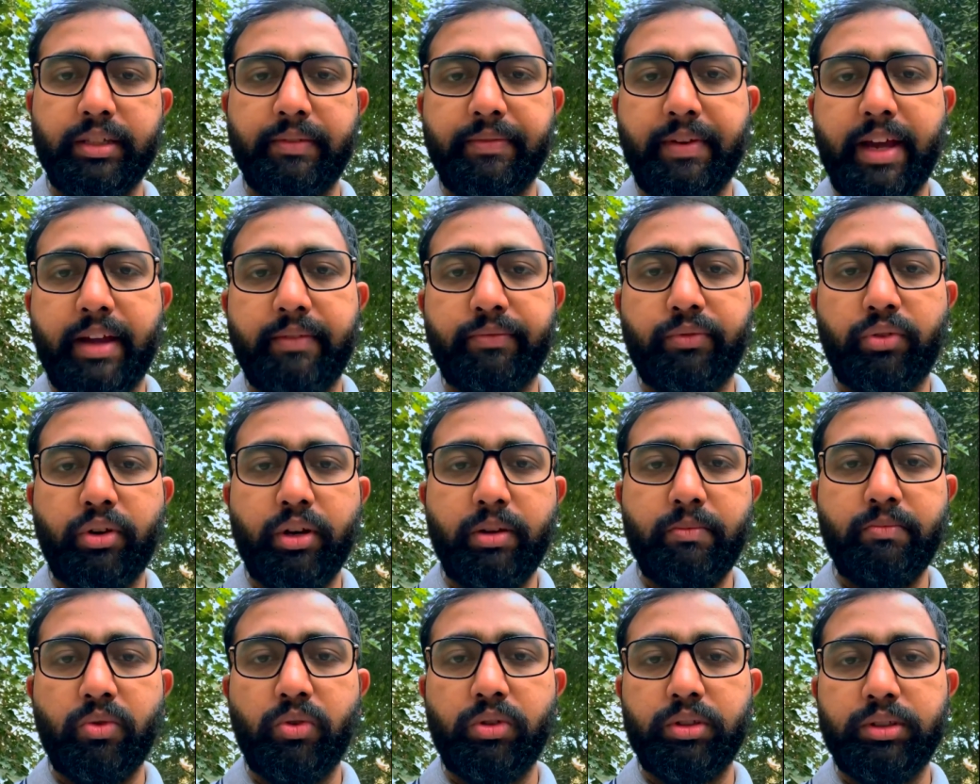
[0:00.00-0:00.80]
If I have
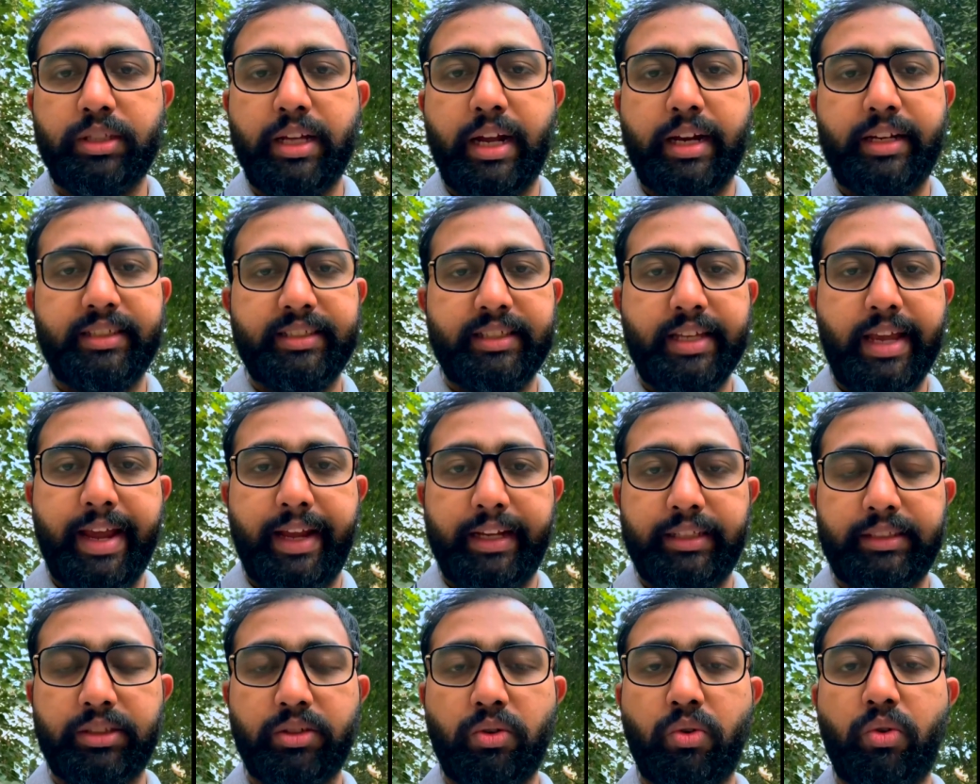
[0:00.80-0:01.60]
3 moles, that is
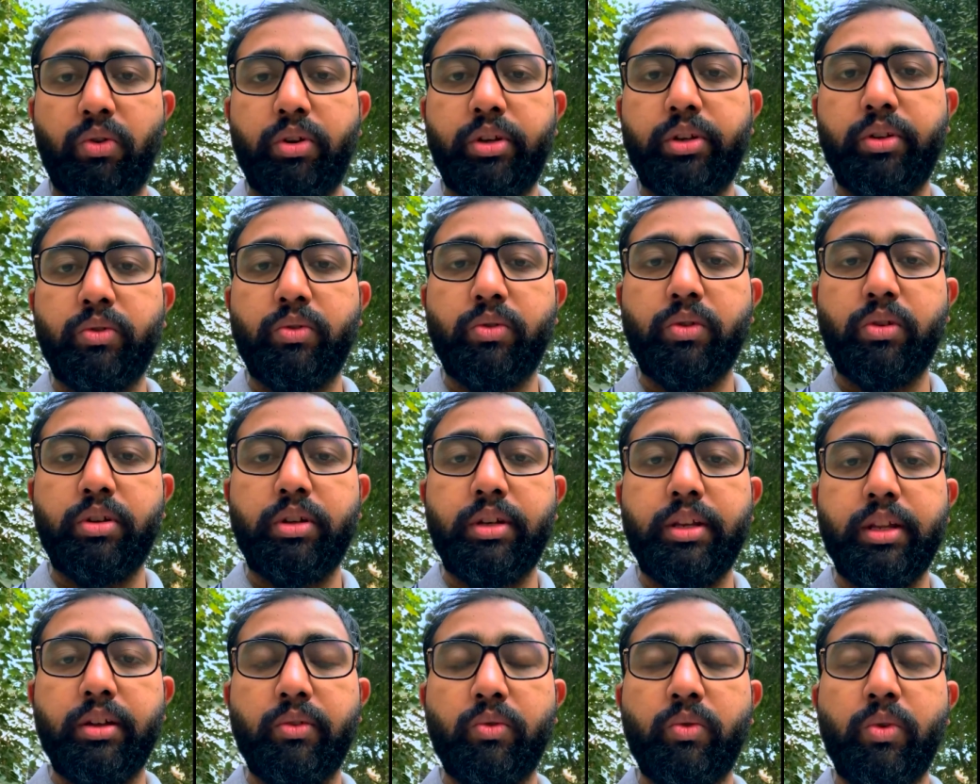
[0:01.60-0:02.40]
X. Or you
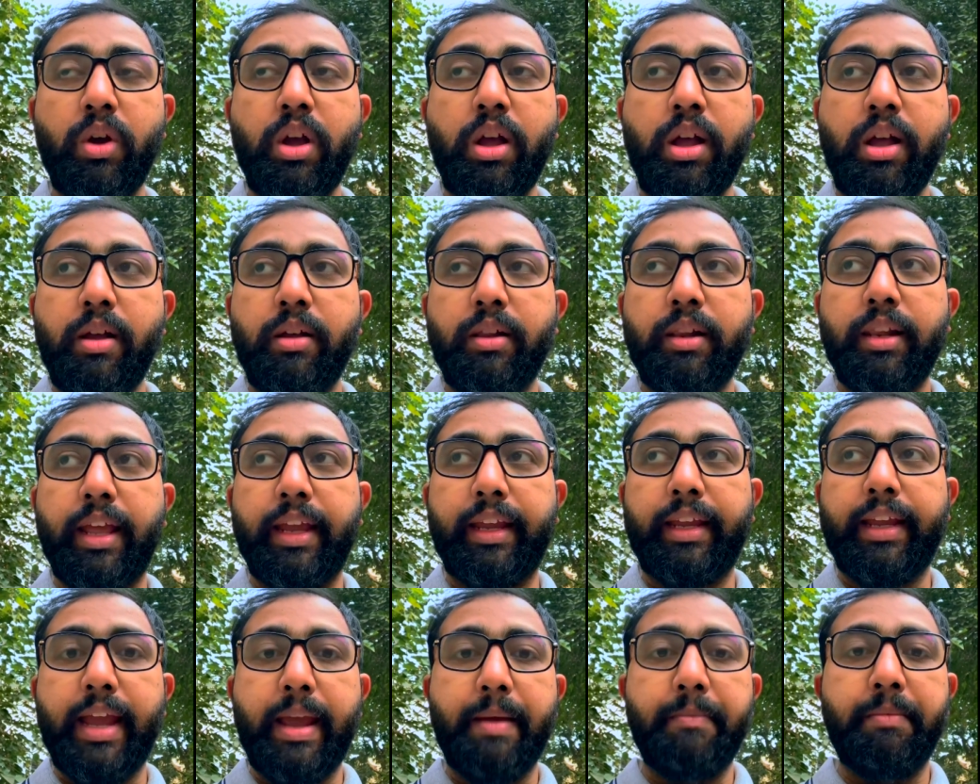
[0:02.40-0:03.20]
could do
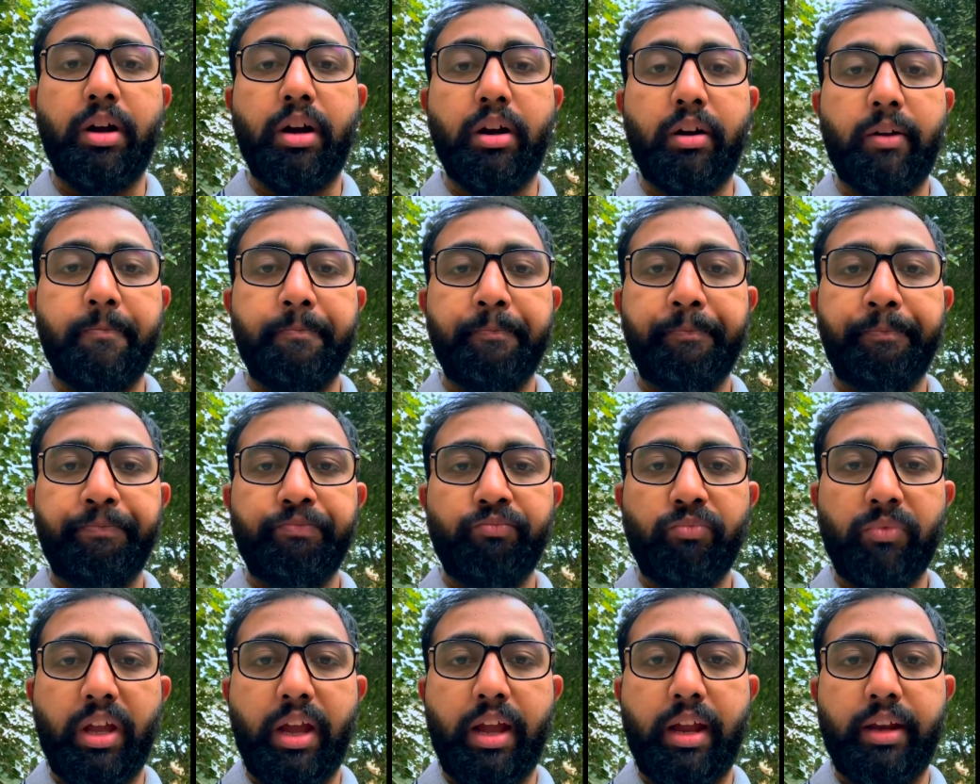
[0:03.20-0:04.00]
like MR,
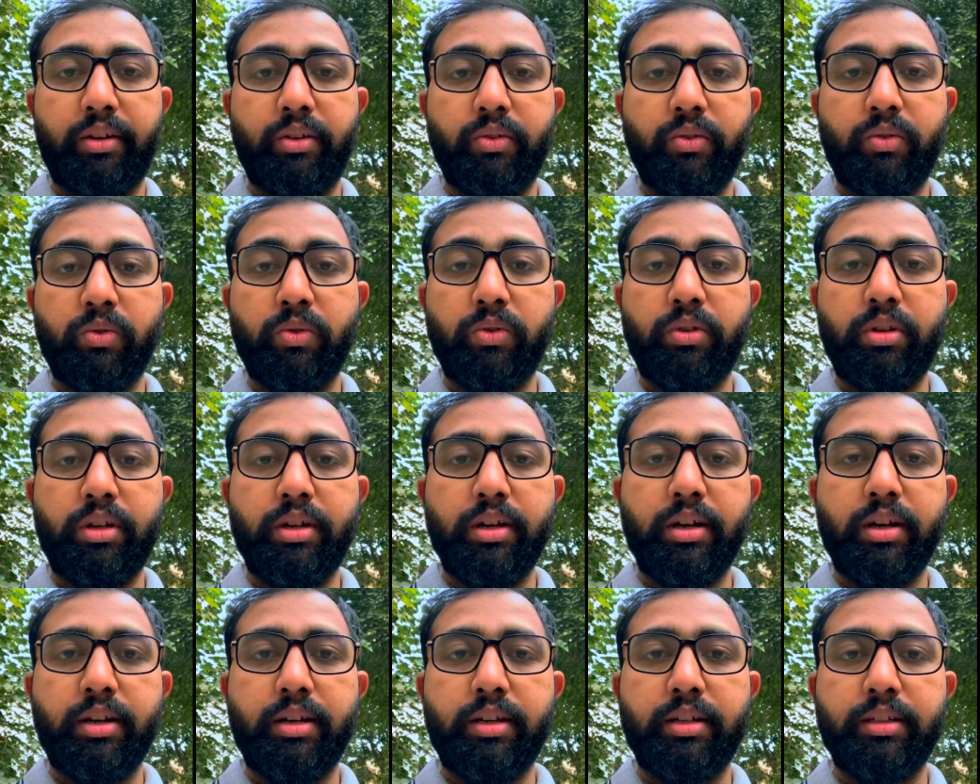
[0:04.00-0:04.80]
and you could
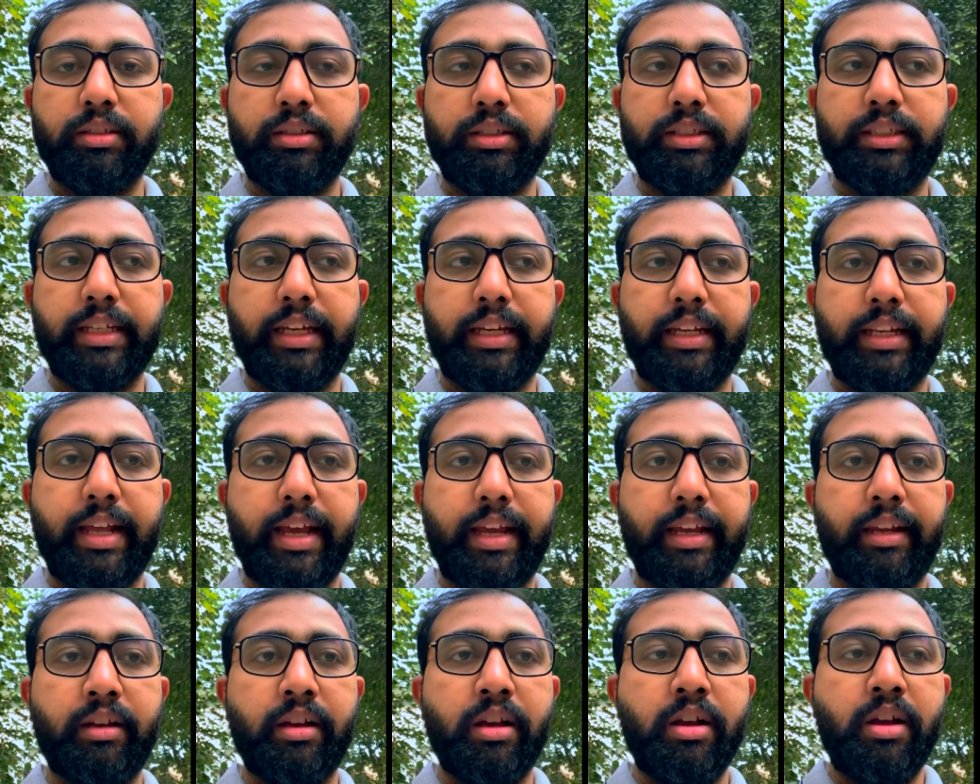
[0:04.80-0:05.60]
say
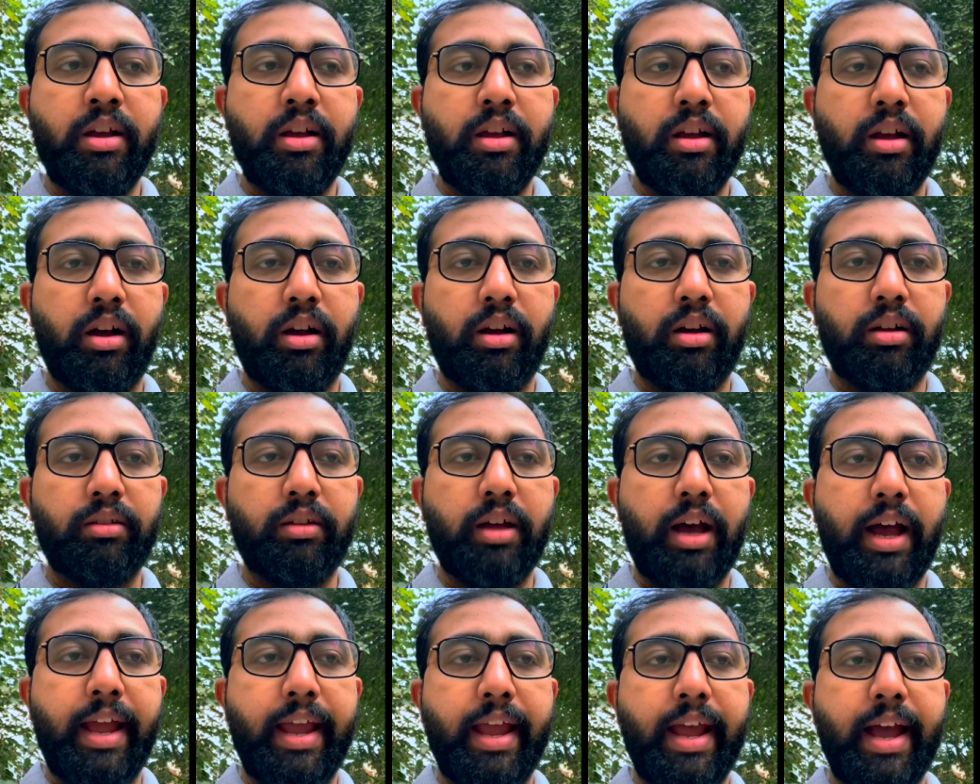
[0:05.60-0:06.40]
like,
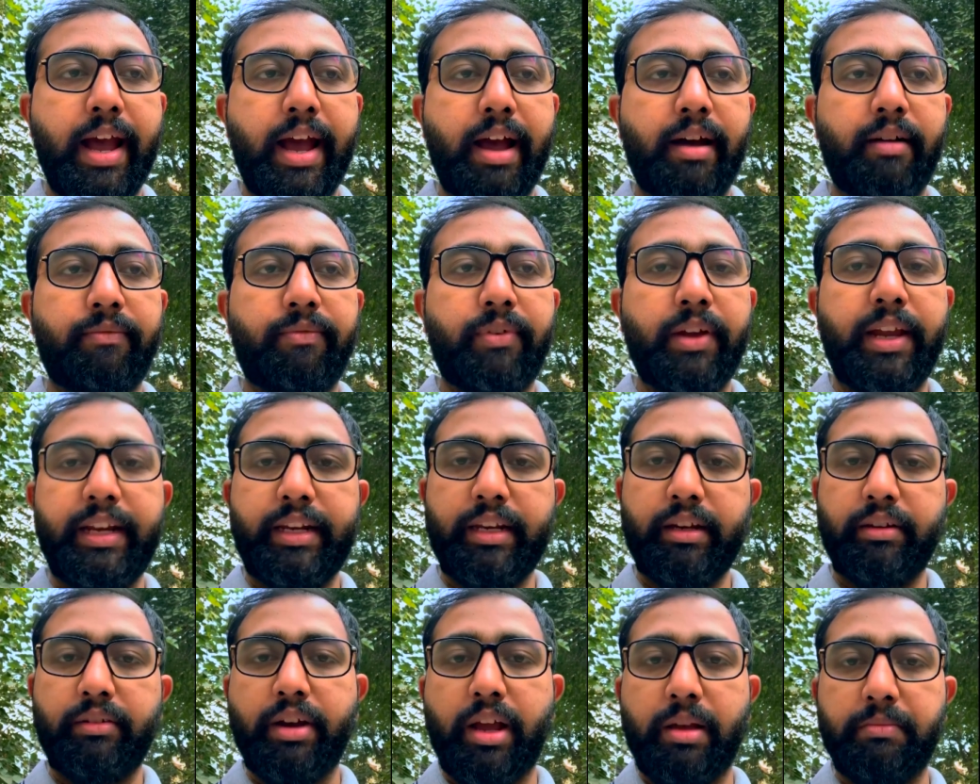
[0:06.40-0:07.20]
I have
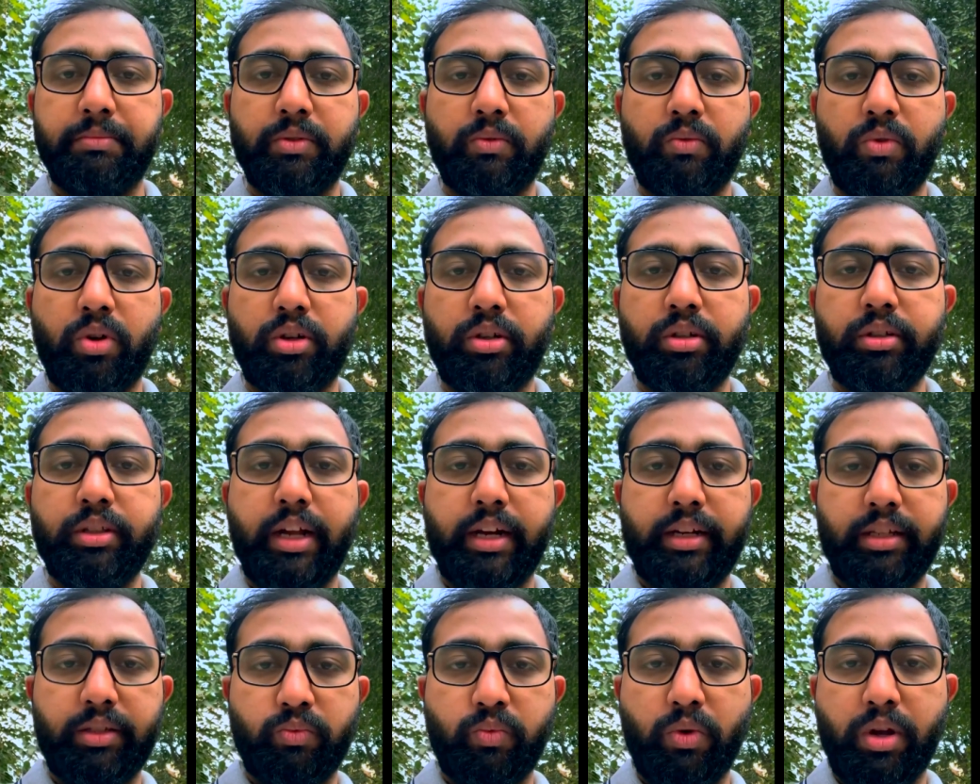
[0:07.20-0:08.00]
18 grams of water,
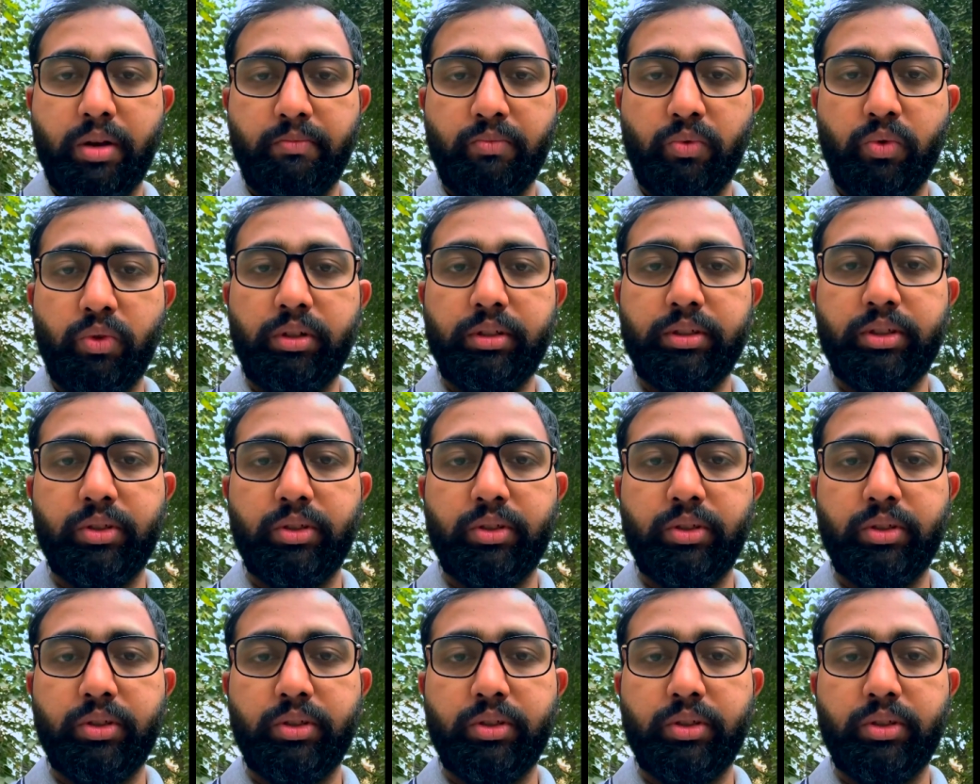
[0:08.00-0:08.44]
that is 1 mole.